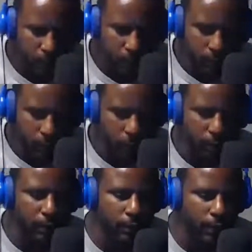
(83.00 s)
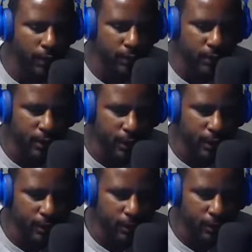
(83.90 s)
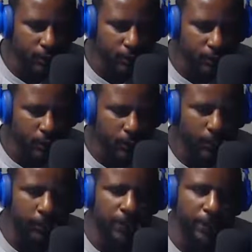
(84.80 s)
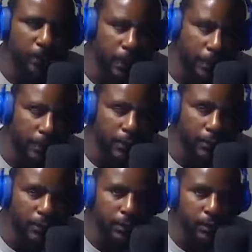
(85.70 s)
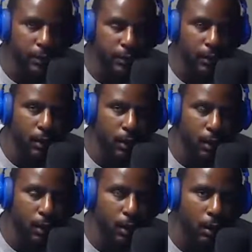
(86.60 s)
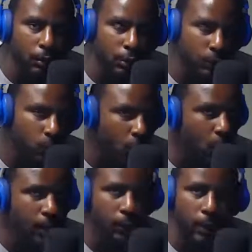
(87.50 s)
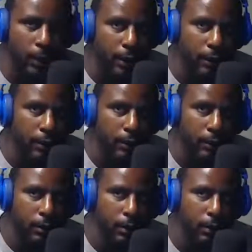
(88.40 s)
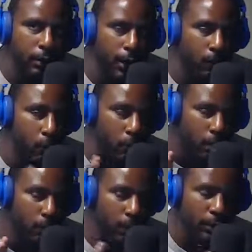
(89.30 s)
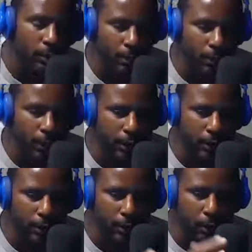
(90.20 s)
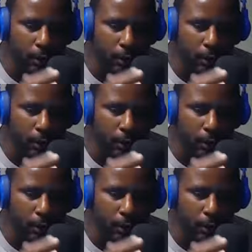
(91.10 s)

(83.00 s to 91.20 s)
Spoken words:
another thing is that the people that are doing this are just walking away. Not walking away, but you know what I mean. They're